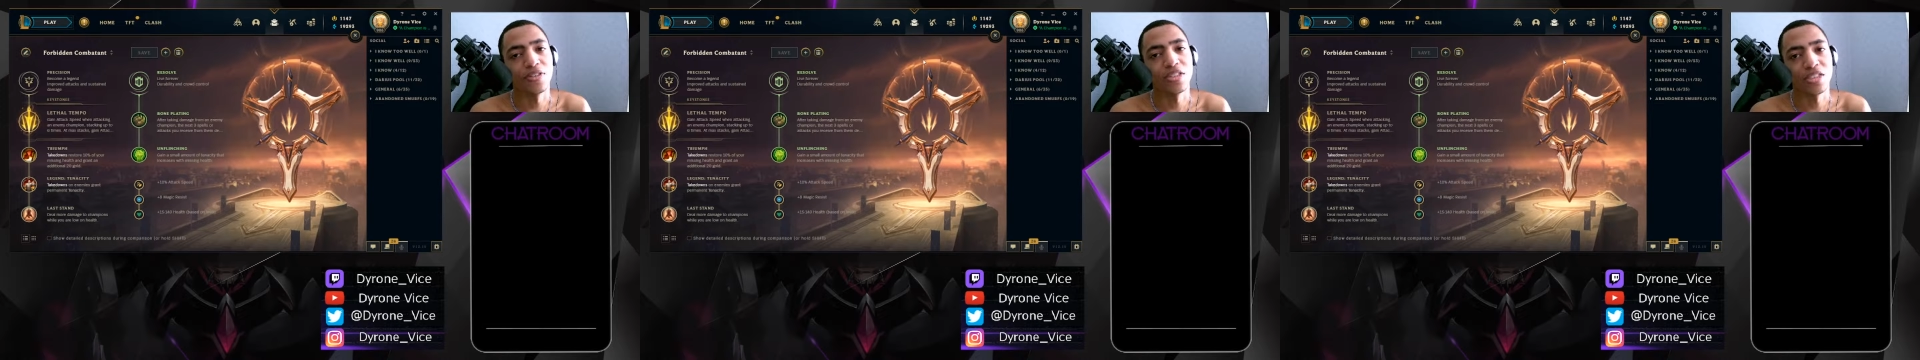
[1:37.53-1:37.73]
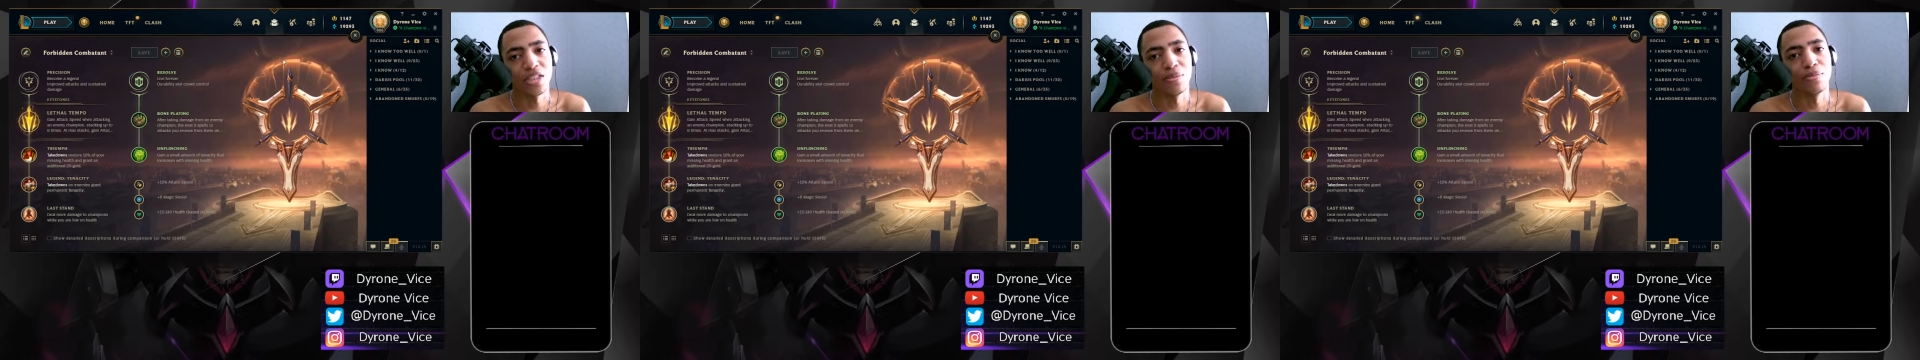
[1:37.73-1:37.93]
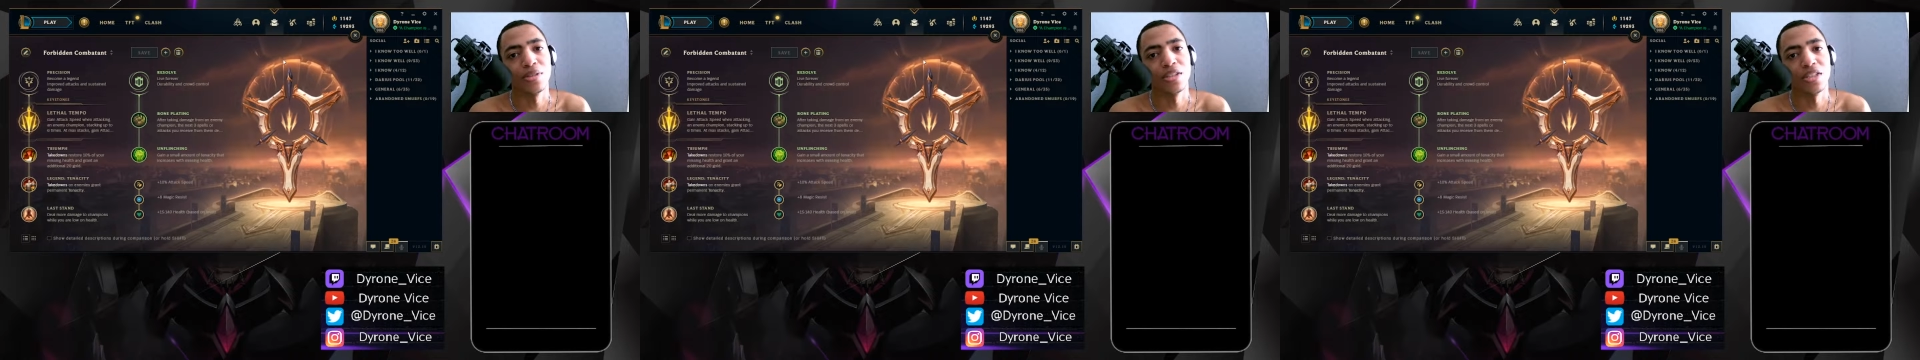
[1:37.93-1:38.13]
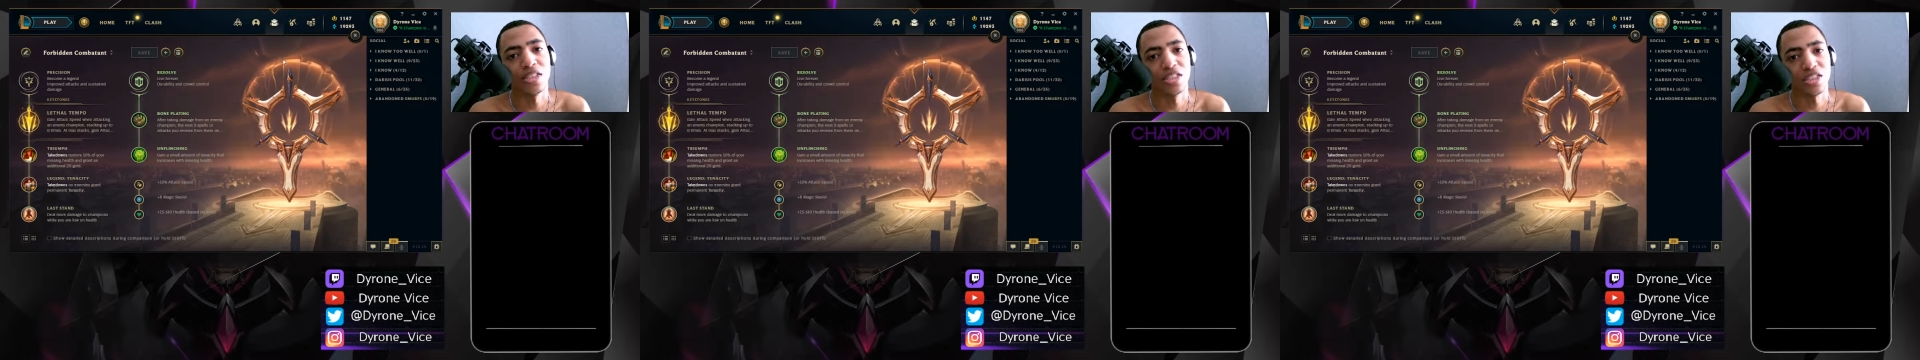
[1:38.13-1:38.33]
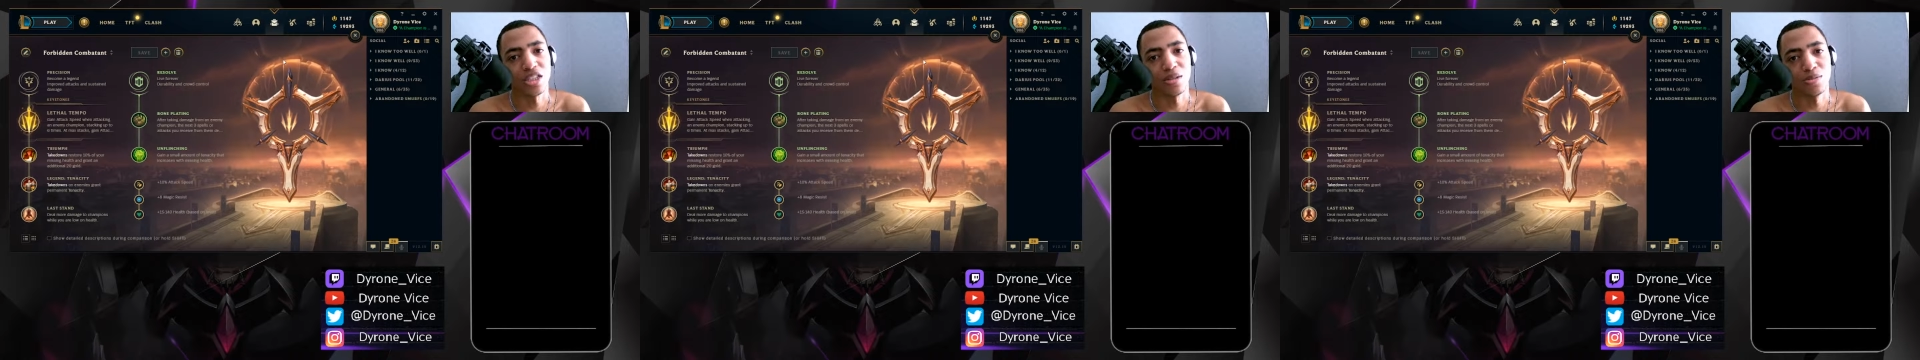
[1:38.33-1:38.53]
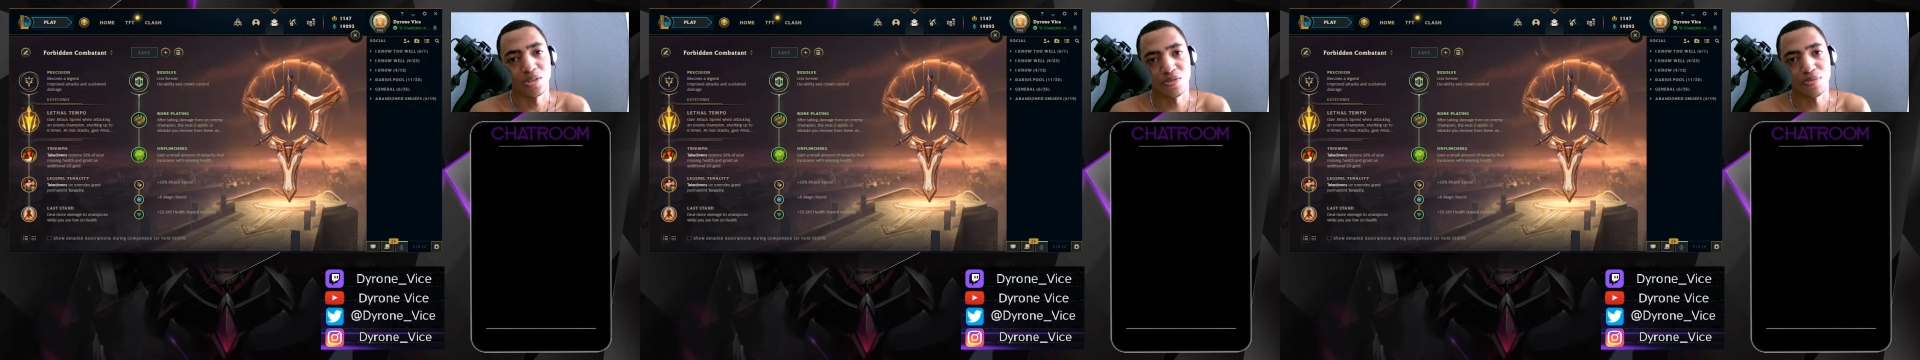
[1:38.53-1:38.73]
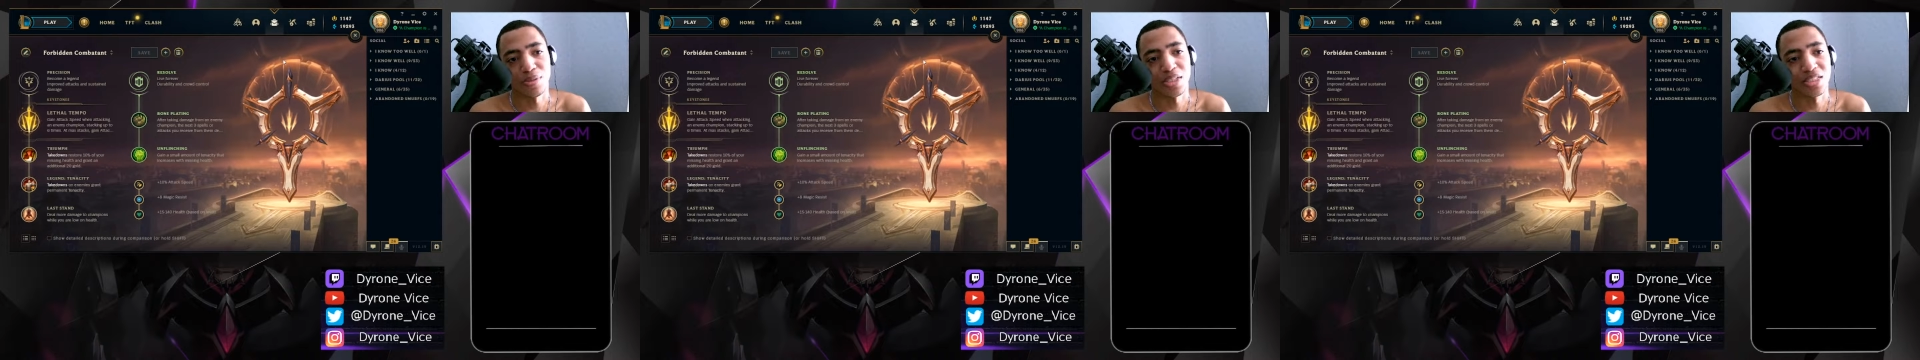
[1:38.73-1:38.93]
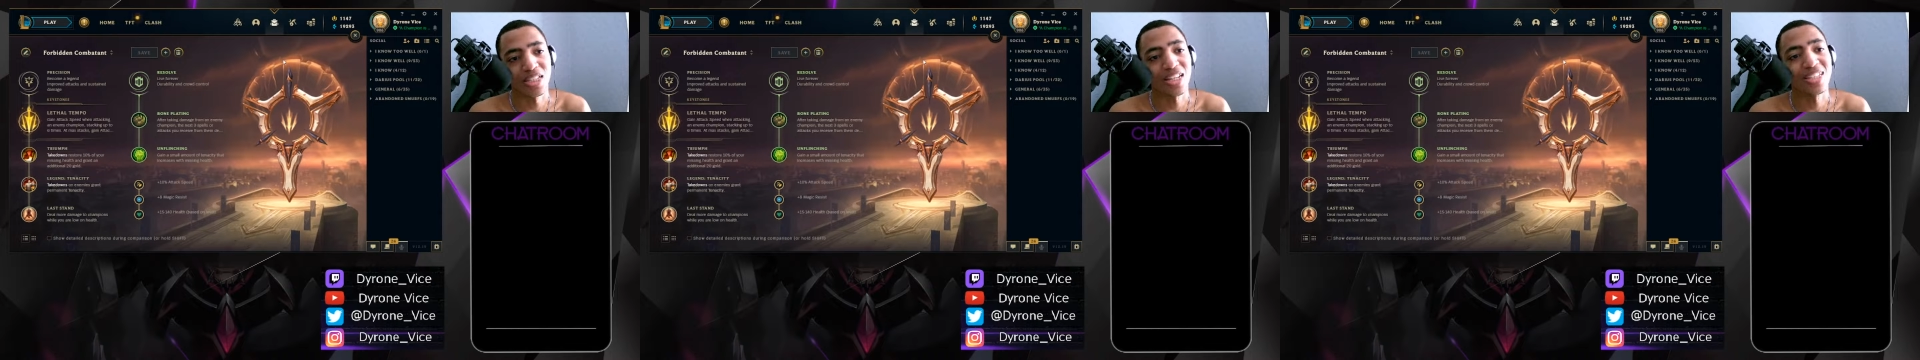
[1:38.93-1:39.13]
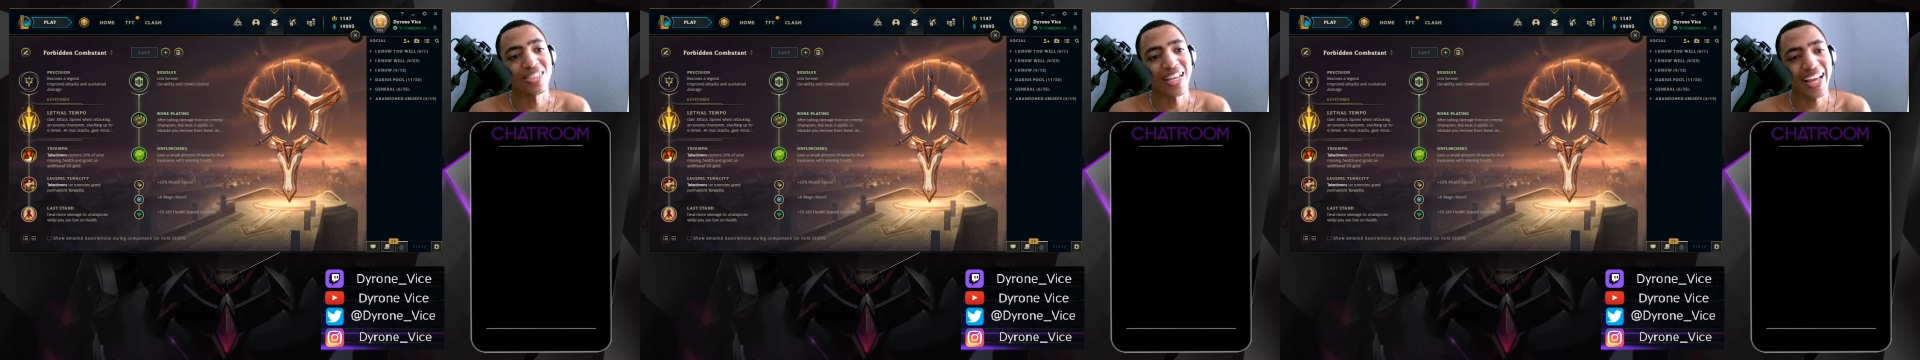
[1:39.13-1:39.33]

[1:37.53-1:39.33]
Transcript: similar in terms of playstyles.